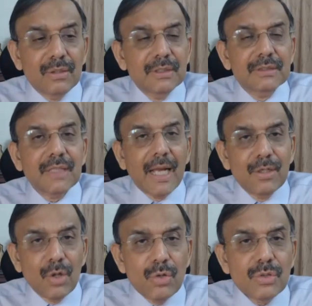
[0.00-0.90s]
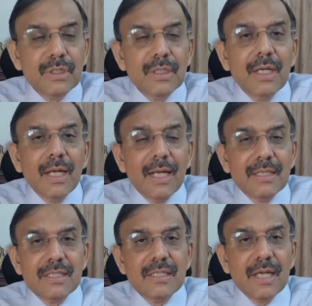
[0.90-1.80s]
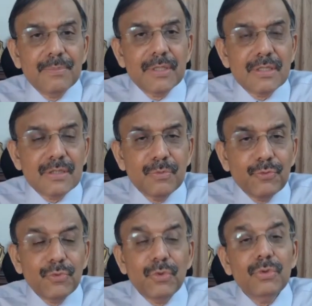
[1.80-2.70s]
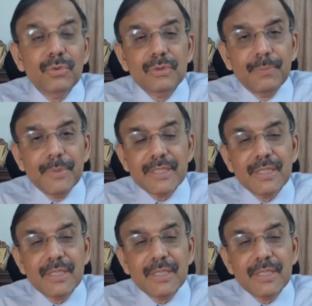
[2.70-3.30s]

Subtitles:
and this happens before the patient leaving the theater,